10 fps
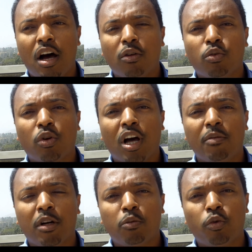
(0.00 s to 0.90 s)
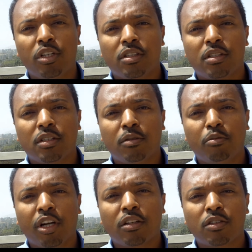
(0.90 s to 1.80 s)
how to come up with
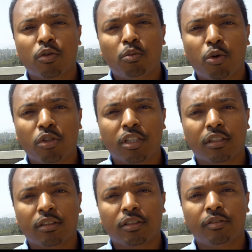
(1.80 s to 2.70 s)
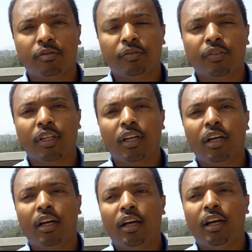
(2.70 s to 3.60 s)
breakthrough projects,
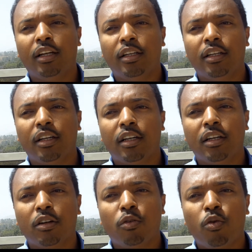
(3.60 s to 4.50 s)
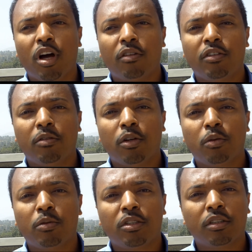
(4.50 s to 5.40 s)
and we have
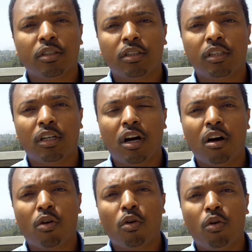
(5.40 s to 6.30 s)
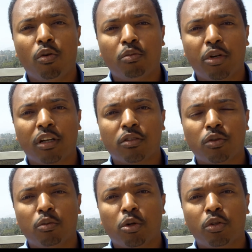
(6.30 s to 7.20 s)
developed our own
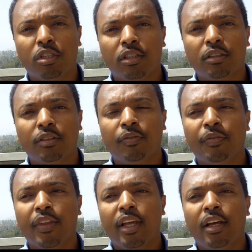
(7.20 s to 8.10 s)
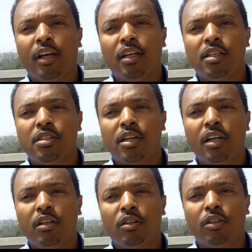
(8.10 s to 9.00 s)
breakthrough project.
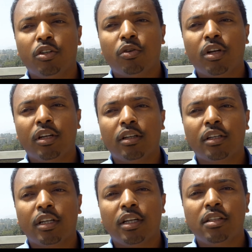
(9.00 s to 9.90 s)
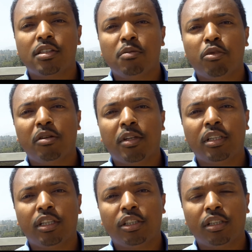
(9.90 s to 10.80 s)
Then during its
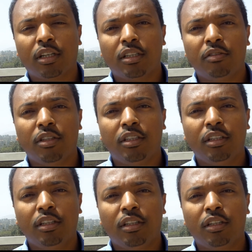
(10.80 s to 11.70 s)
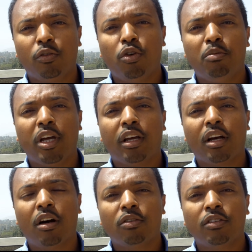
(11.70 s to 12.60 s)
implementation activity, we may
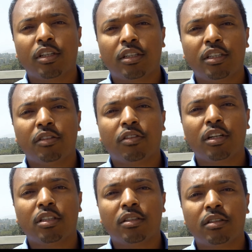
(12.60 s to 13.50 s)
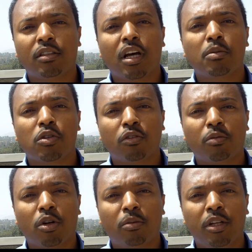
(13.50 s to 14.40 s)
encounter different types of
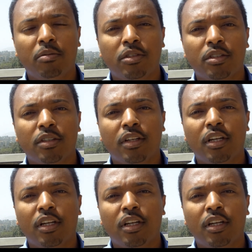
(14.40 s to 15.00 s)
problems.